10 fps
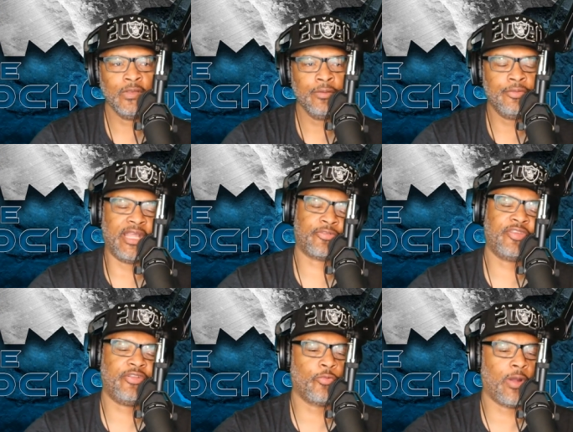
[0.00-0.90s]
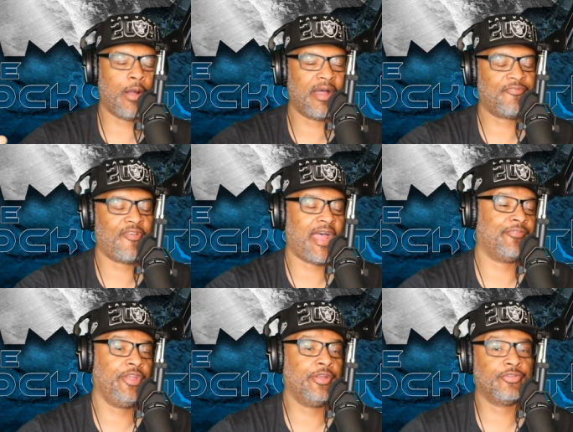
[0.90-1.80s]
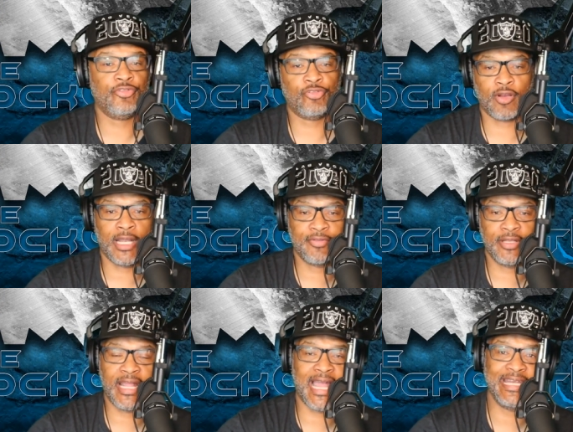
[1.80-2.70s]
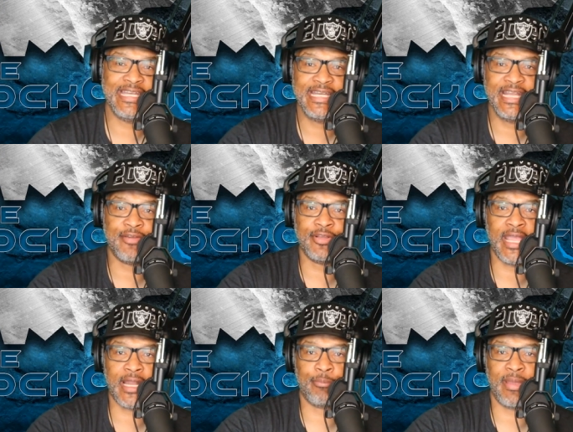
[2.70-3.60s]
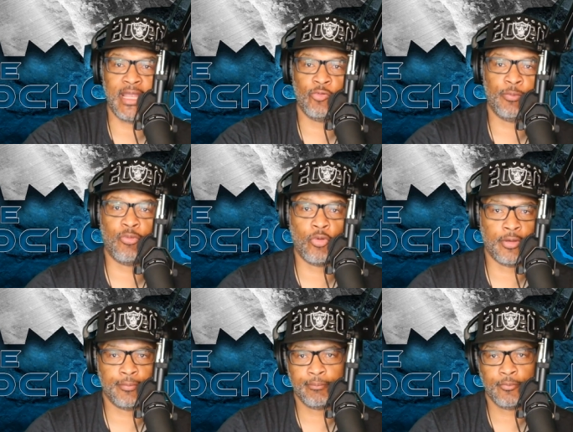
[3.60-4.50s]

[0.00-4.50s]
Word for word: Now, see, throughout my five years of driving, I never got a bad report,